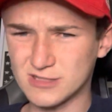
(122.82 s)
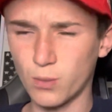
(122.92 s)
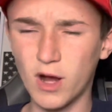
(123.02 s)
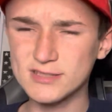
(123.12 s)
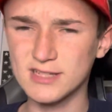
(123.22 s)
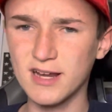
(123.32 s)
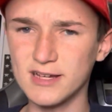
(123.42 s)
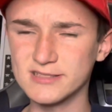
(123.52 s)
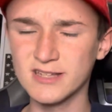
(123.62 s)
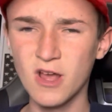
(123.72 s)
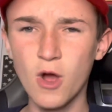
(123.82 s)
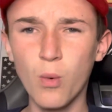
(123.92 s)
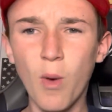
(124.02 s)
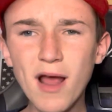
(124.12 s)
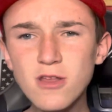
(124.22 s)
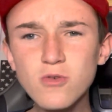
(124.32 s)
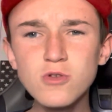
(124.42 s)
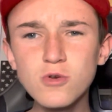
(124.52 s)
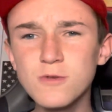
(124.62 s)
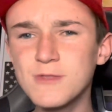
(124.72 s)
swastikas? Why do
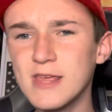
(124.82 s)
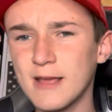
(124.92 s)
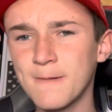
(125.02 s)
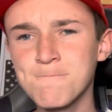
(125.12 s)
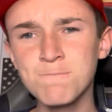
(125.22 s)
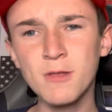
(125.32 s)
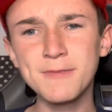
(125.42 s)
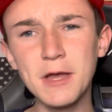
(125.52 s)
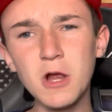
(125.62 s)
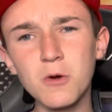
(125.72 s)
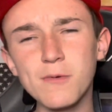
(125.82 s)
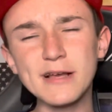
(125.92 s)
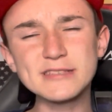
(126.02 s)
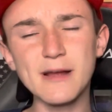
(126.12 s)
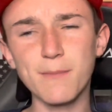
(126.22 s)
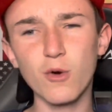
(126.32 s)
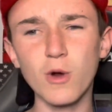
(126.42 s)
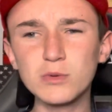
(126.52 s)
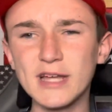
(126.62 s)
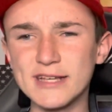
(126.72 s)
you think they're arresting
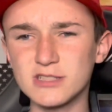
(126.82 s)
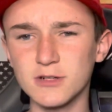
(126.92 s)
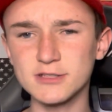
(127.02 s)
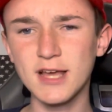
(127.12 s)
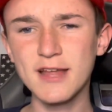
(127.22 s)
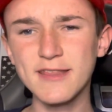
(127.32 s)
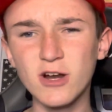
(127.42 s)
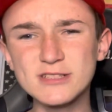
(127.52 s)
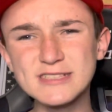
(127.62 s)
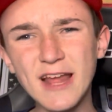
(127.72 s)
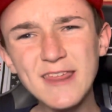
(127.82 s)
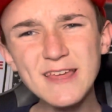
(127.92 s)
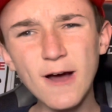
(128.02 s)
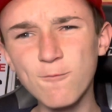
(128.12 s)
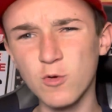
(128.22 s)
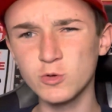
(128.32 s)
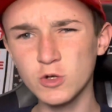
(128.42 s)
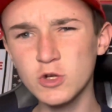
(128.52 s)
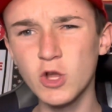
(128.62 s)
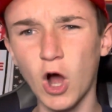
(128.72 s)
protesters that are standing up for
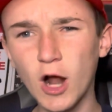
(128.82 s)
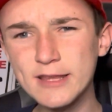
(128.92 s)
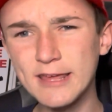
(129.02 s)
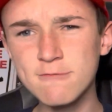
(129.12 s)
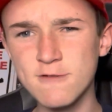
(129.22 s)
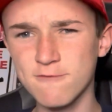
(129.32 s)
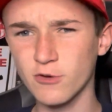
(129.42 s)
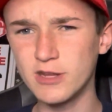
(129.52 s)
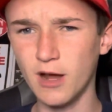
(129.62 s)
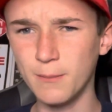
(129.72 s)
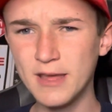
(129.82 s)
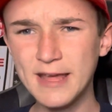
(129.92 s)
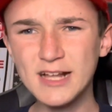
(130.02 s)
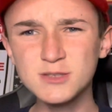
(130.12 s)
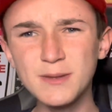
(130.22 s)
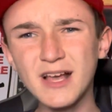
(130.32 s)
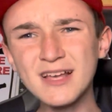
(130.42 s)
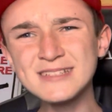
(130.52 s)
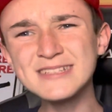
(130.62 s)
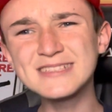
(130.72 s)
their God-given freedom? It's
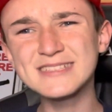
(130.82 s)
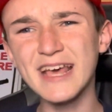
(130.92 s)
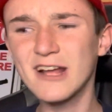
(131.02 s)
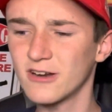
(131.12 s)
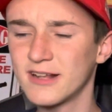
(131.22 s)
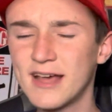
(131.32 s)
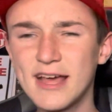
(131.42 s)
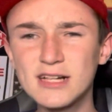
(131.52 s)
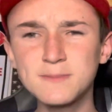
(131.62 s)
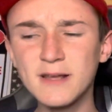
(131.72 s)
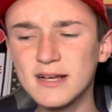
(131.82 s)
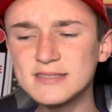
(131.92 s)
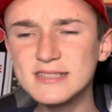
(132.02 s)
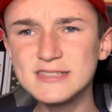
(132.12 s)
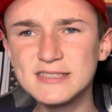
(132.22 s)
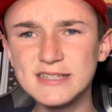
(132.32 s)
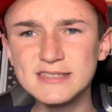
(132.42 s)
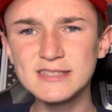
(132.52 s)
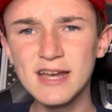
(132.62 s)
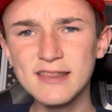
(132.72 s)
because he's scared. It's because he
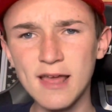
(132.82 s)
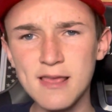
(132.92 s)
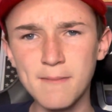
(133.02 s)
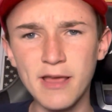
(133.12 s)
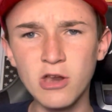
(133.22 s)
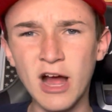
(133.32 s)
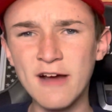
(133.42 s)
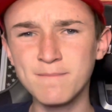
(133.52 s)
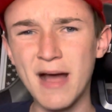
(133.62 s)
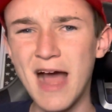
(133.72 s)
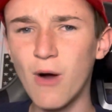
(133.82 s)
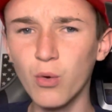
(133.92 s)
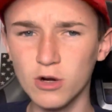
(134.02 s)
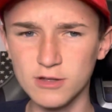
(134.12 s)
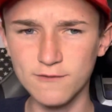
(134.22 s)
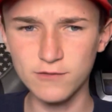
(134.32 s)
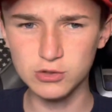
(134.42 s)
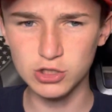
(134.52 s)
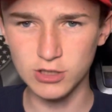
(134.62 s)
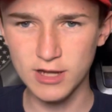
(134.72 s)
sees that he might not have power in the
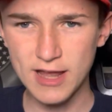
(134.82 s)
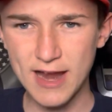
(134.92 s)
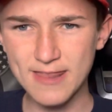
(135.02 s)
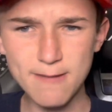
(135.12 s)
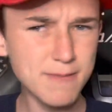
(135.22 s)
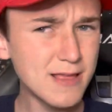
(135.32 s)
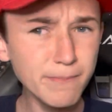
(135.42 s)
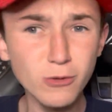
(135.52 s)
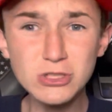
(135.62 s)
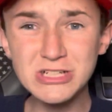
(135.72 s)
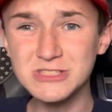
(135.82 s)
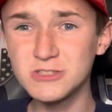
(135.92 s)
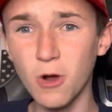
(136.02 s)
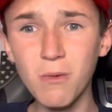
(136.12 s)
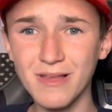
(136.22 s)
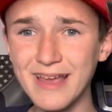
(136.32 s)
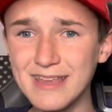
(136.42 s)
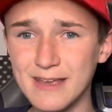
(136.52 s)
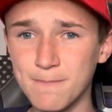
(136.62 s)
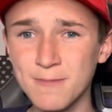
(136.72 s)
future and that people just don't like
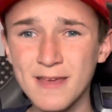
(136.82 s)
him,